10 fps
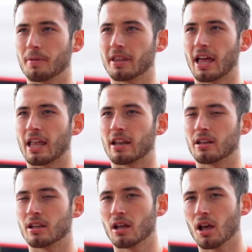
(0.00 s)
a bit then,
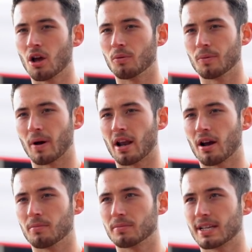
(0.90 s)
and we went
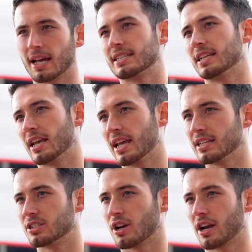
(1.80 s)
out testing at
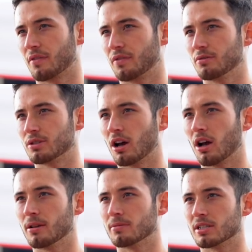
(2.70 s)
his track a few
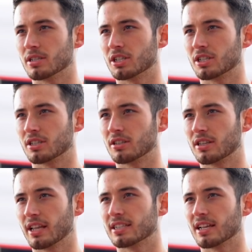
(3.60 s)
times, and just
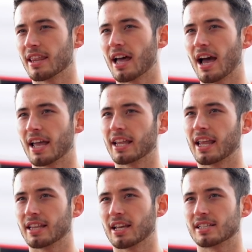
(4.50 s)
things like that,
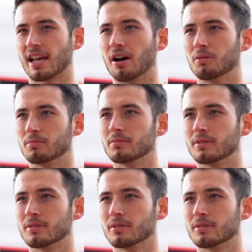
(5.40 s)
it does help.